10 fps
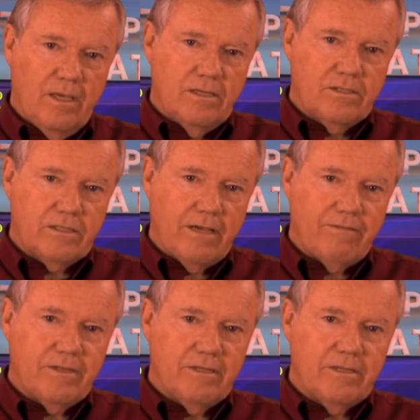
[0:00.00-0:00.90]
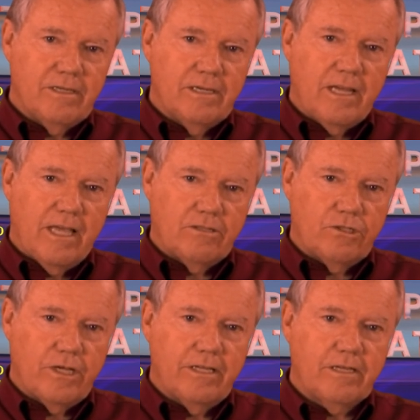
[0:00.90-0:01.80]
7
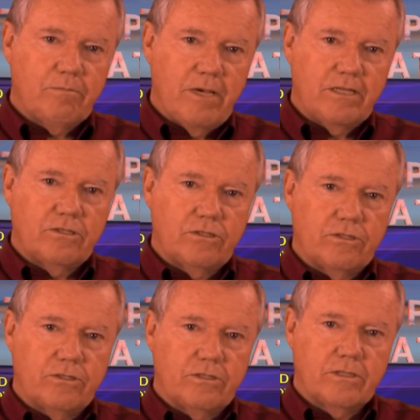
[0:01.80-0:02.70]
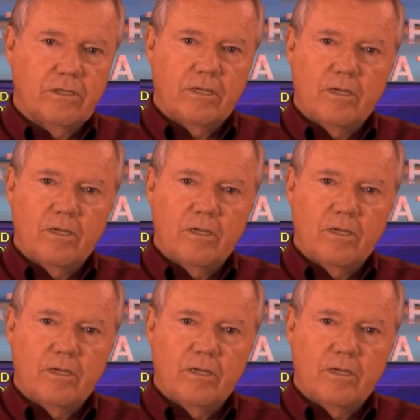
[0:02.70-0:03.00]
angelic messengers